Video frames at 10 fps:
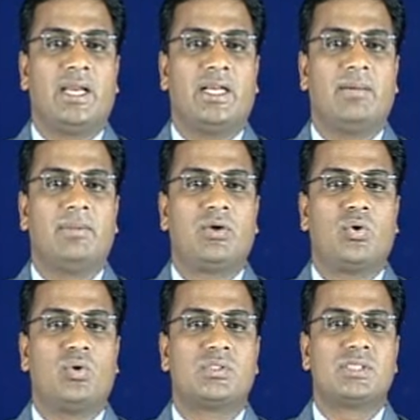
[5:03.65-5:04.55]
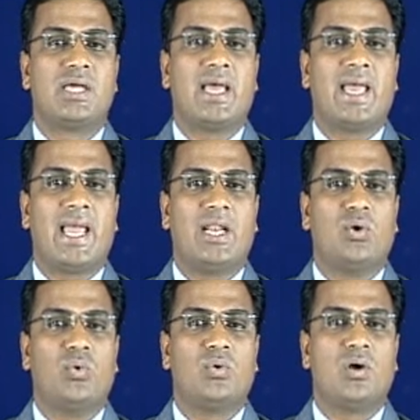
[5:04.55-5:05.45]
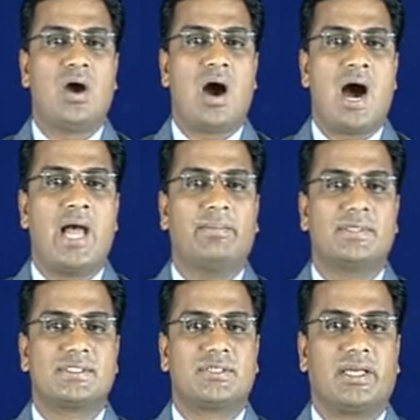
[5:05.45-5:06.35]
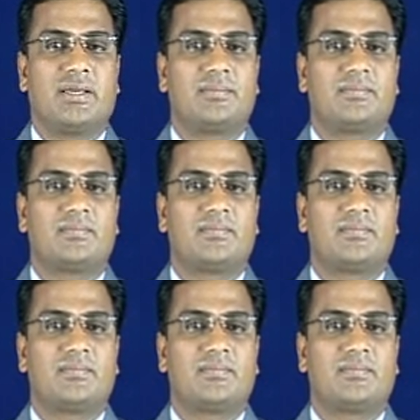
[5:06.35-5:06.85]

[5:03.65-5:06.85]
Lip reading: in double quotes hello I am a string.